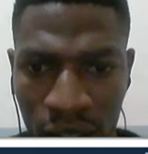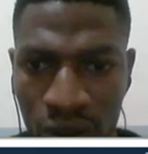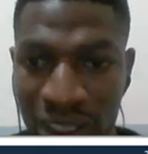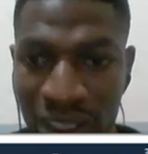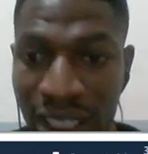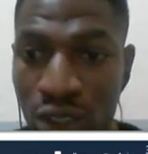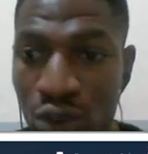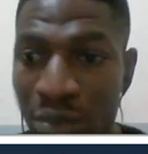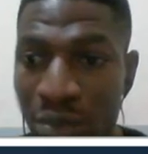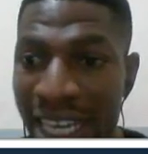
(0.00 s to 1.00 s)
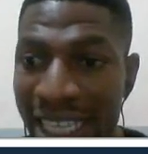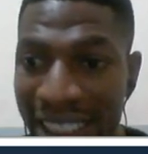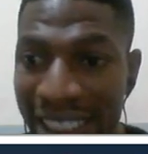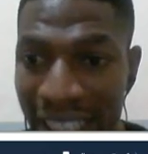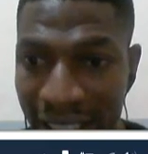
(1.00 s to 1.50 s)
So she started YouTube
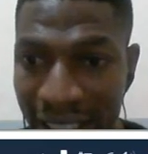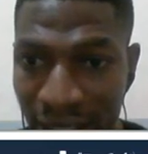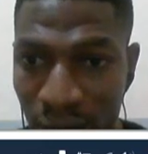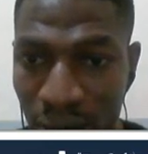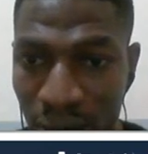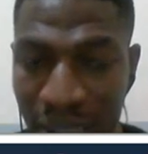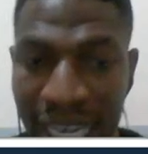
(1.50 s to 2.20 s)
8 years ago.